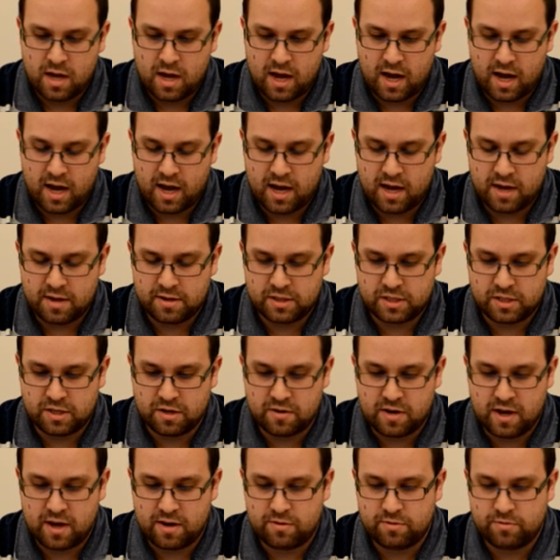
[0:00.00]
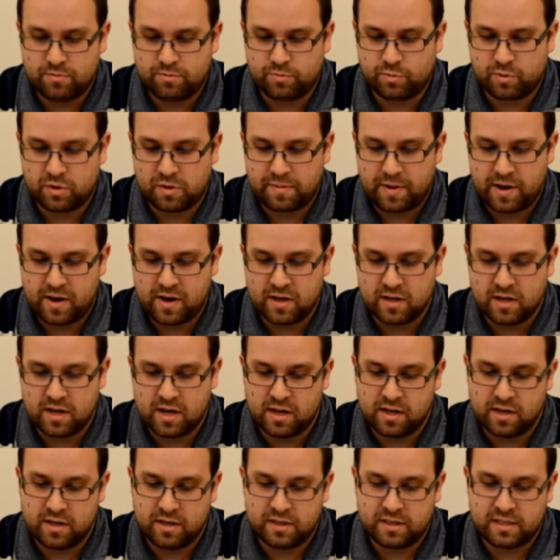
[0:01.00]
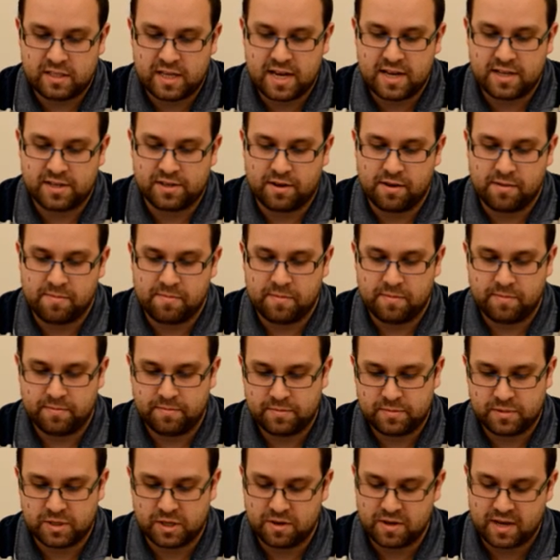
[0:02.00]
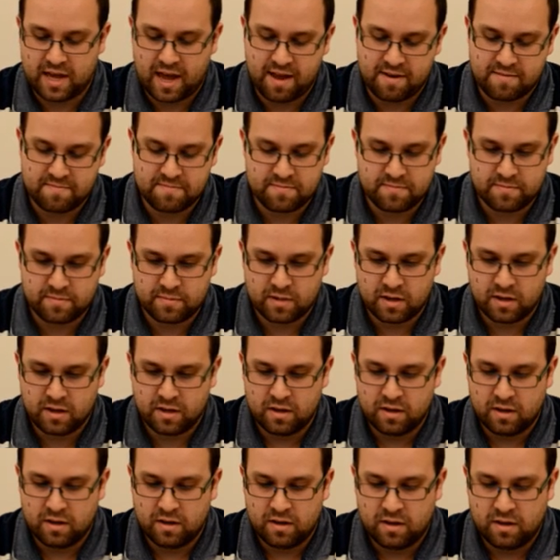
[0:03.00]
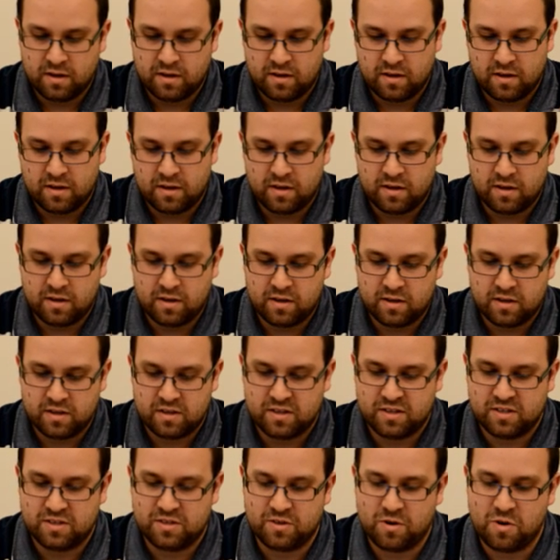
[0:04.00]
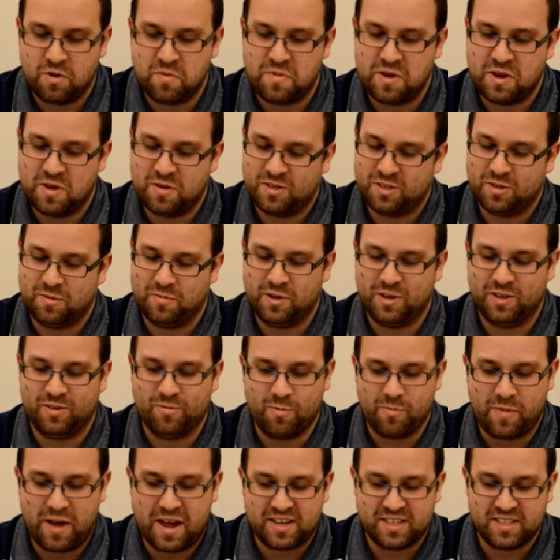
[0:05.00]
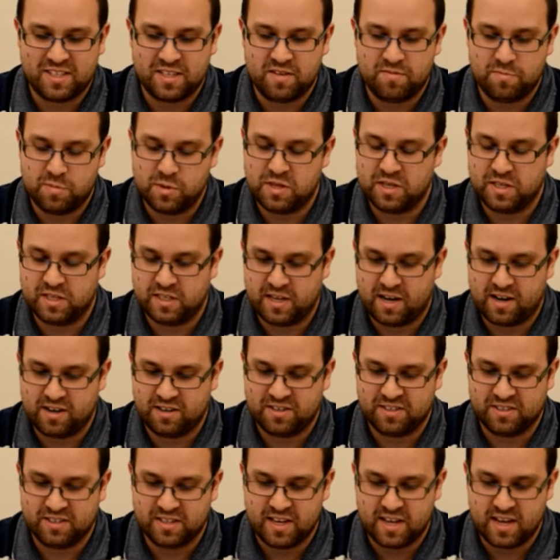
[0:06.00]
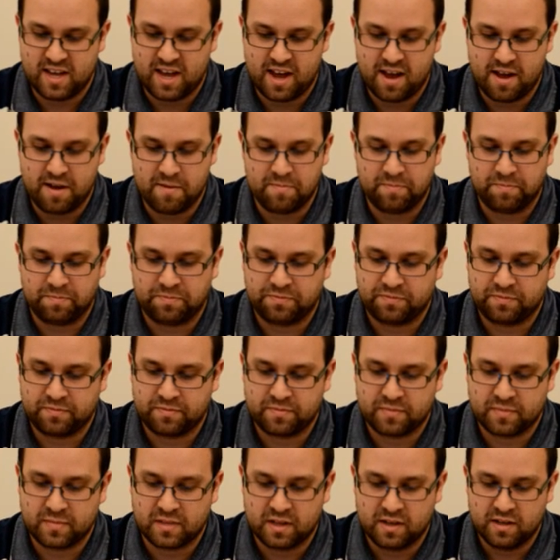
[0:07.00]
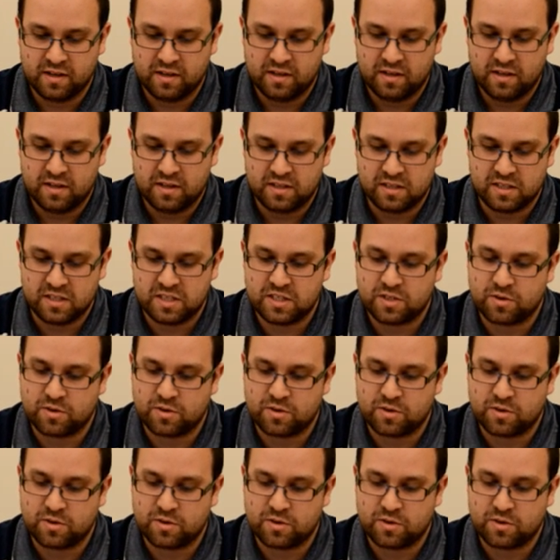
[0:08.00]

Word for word: Uh, so now what about uh, date time? So again, so be, to be repetitive, but this is actually, um, this is